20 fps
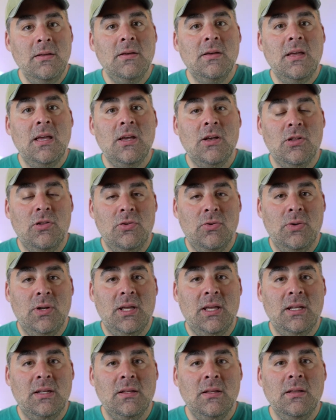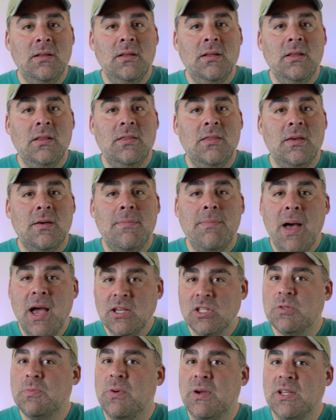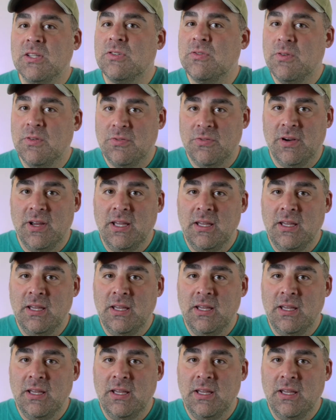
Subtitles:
included the box springs for free.